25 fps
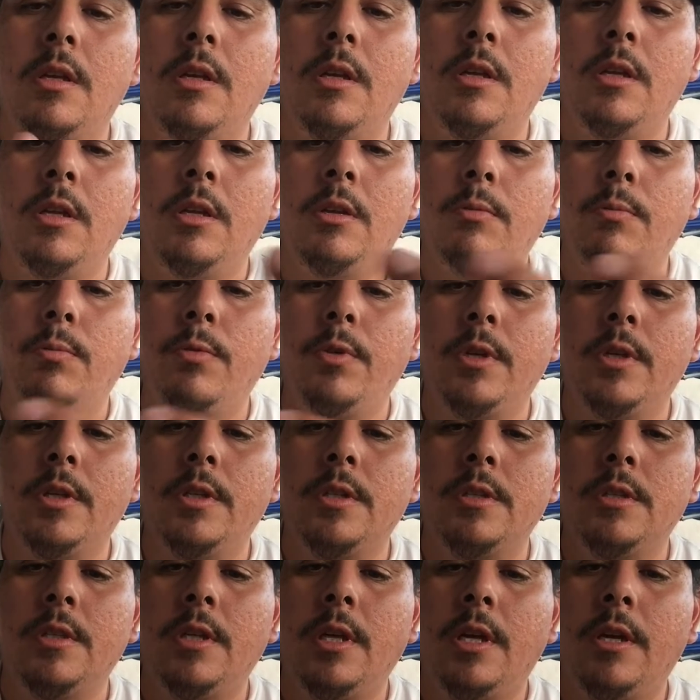And you bring
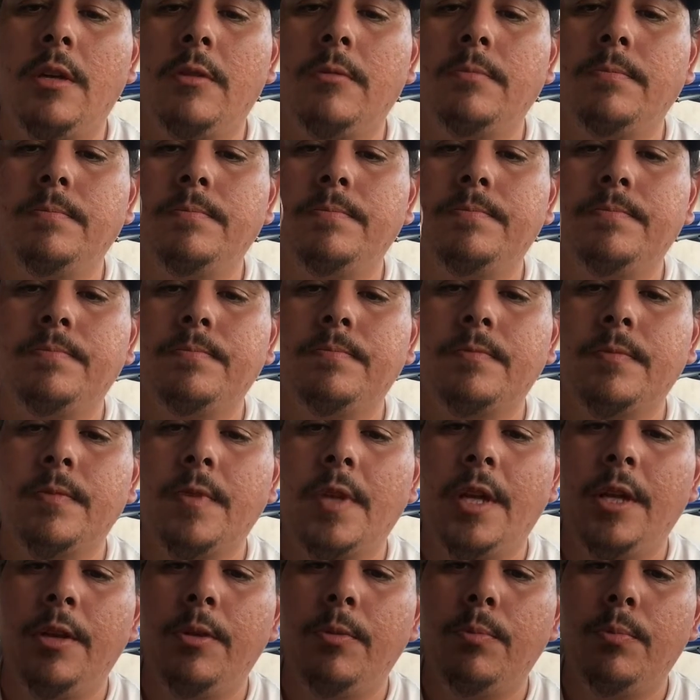this down
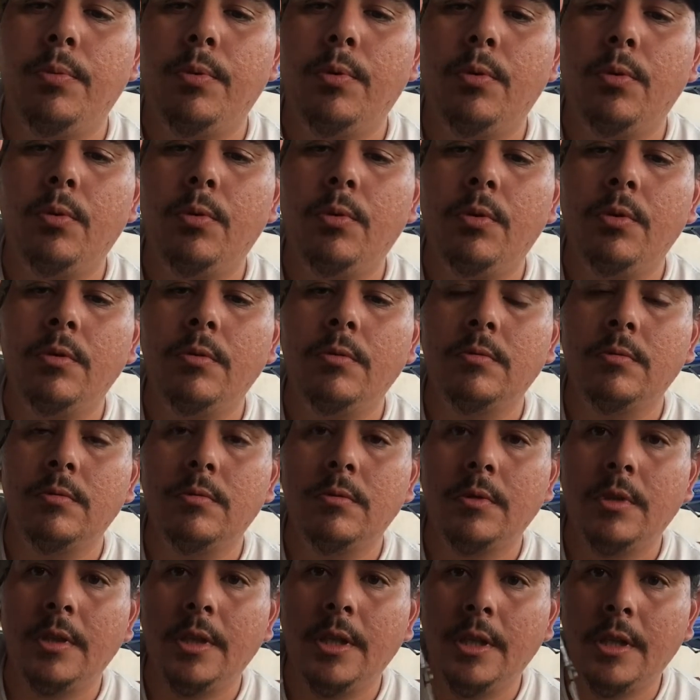and you pull,
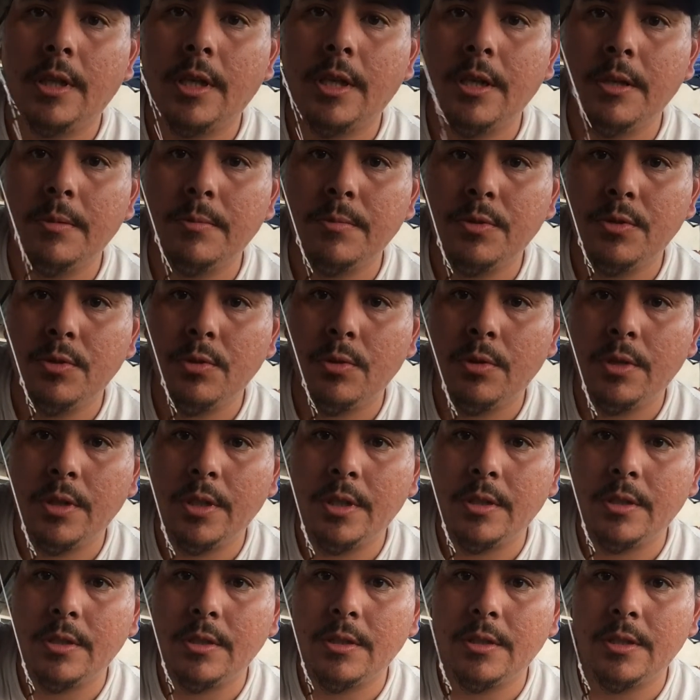and it comes
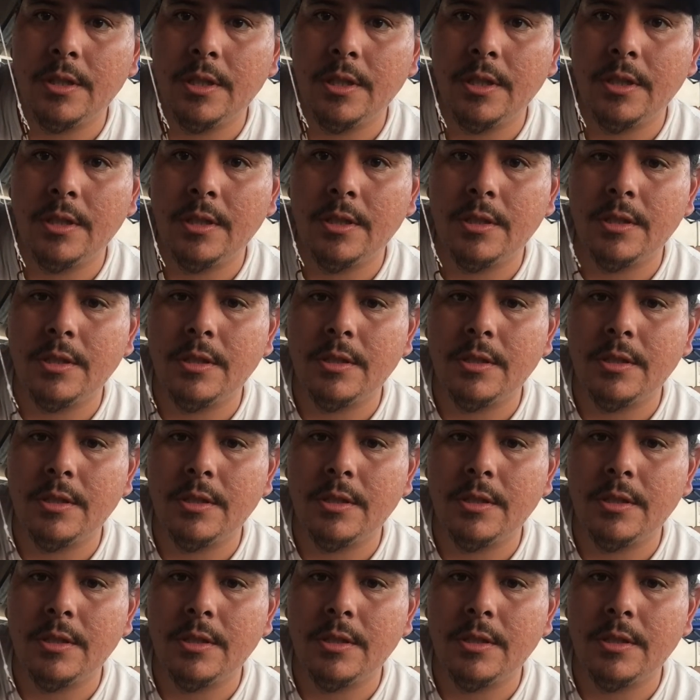joint. See it?